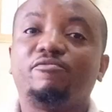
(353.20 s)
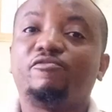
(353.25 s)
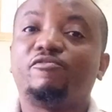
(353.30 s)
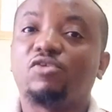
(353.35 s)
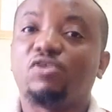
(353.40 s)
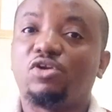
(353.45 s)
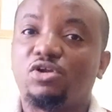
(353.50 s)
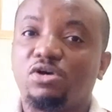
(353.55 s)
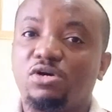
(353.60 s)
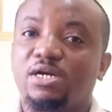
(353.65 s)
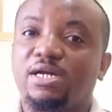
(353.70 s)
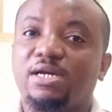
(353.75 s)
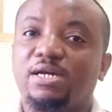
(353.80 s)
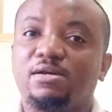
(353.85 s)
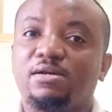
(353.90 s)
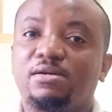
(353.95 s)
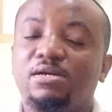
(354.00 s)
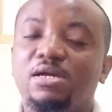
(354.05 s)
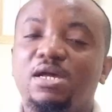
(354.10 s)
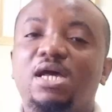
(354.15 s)
for longer.
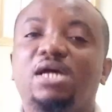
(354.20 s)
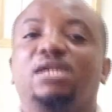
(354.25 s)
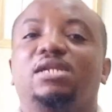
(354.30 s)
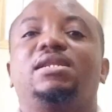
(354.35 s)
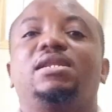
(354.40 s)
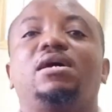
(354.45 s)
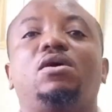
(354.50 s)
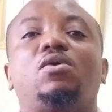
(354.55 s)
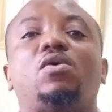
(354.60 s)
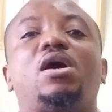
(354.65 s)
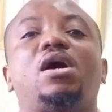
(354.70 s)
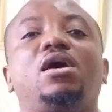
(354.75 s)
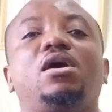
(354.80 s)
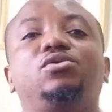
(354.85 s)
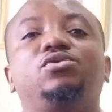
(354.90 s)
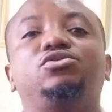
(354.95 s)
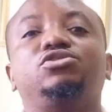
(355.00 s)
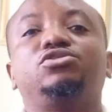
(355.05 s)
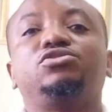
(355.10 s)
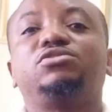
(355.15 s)
Now,
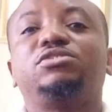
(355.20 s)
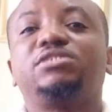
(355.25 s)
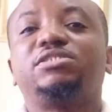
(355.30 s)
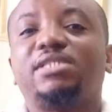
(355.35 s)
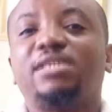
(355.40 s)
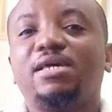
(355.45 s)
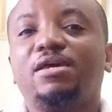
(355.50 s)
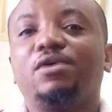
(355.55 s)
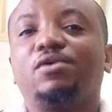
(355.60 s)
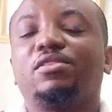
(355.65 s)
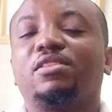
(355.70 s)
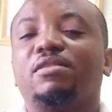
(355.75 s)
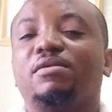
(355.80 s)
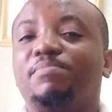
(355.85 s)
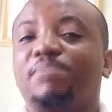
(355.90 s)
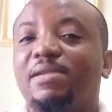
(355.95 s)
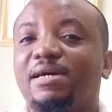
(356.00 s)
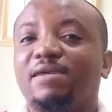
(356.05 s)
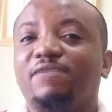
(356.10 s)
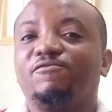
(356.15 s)
how do you stay on the
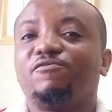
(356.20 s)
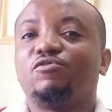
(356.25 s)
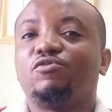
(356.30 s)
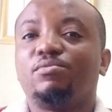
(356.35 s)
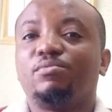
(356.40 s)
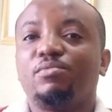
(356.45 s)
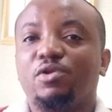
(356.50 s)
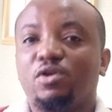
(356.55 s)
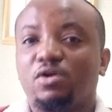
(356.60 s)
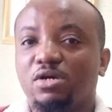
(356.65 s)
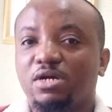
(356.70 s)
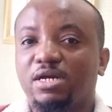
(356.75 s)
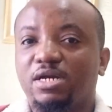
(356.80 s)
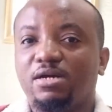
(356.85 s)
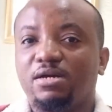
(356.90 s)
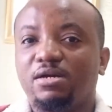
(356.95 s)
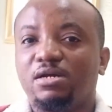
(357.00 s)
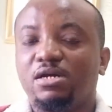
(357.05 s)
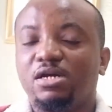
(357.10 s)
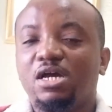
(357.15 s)
platform
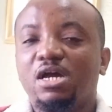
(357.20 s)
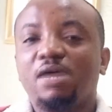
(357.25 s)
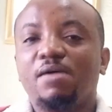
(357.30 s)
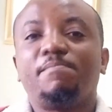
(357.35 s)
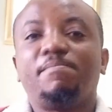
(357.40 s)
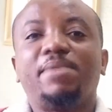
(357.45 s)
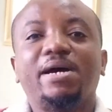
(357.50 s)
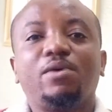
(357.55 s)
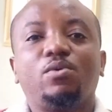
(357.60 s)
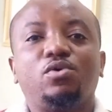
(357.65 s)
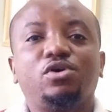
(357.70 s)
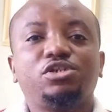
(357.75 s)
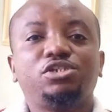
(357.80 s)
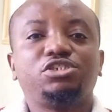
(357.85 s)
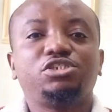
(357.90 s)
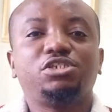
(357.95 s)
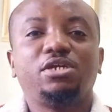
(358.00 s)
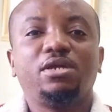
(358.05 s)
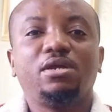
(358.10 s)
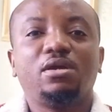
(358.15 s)
longer? By
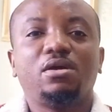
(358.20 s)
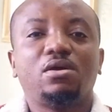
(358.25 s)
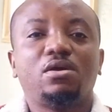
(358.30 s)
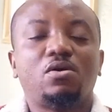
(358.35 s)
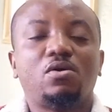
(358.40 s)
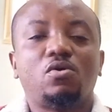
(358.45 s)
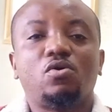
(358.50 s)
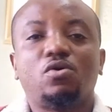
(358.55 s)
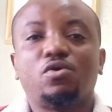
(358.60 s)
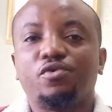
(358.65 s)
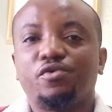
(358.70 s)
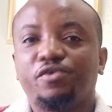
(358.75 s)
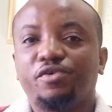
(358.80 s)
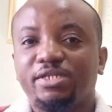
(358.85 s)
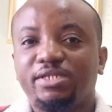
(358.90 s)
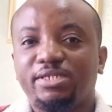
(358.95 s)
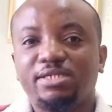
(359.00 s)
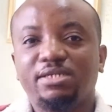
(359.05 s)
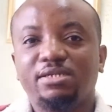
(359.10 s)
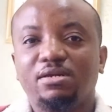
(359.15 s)
watching or
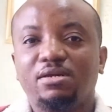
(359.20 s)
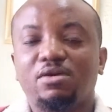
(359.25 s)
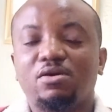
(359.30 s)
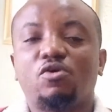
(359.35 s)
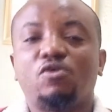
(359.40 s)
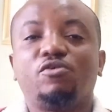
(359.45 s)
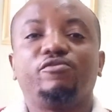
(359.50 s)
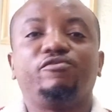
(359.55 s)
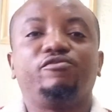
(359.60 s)
reading or